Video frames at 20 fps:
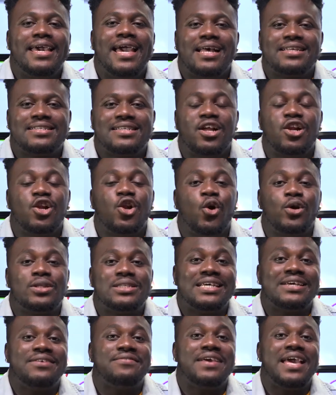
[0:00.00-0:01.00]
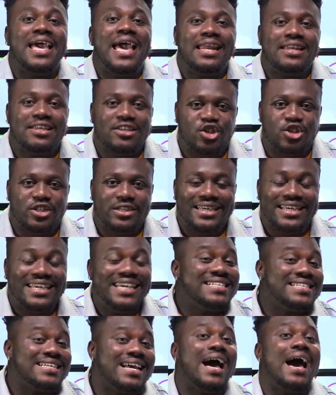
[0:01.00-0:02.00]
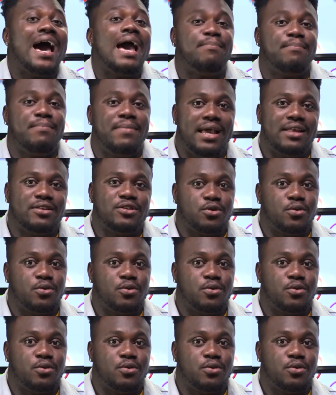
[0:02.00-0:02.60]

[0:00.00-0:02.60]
has a lot of energy. He's a hype man,